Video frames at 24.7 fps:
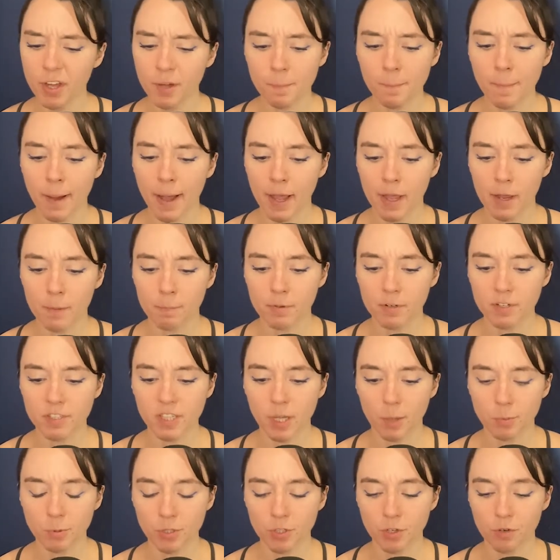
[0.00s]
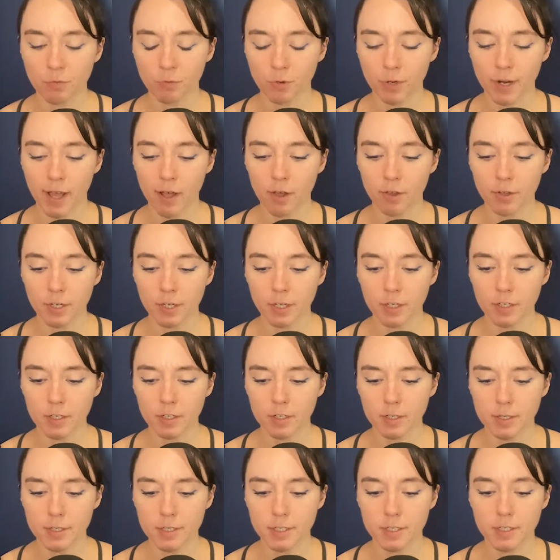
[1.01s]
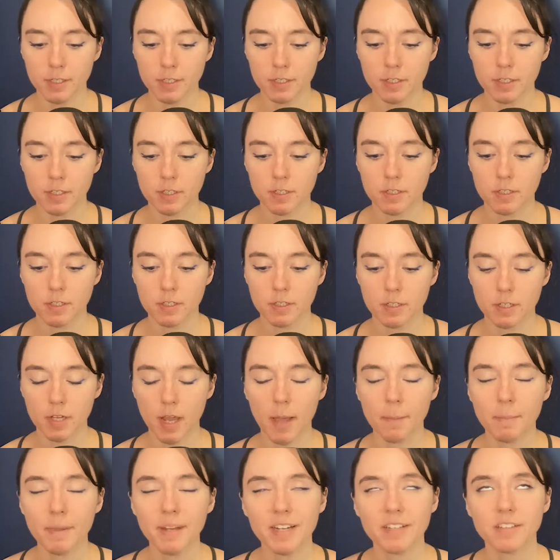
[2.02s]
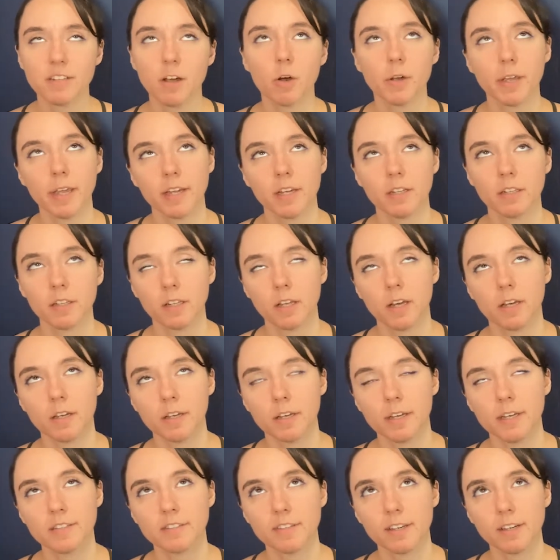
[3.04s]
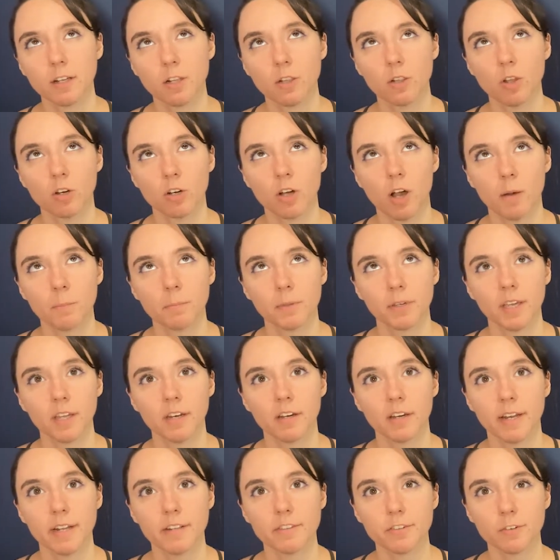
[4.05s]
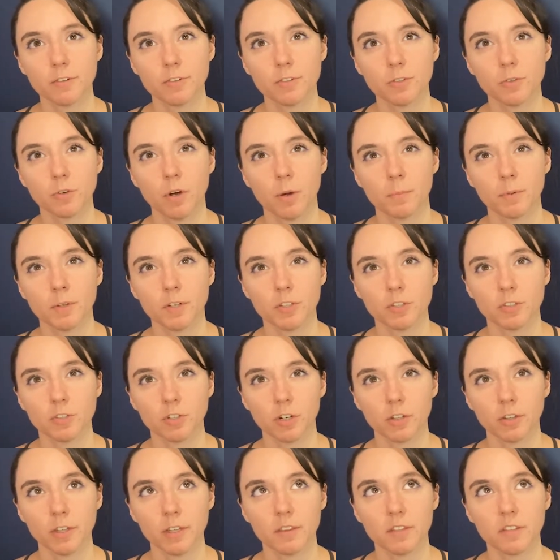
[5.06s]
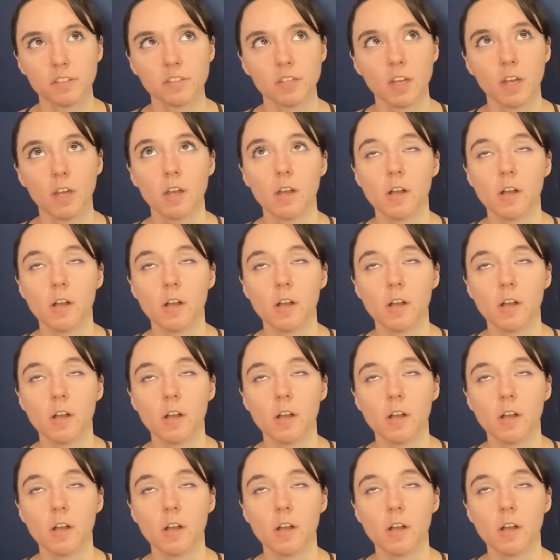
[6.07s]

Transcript: my perception of reality, I mean, it's like a complicated answer. So I'm going to start like this.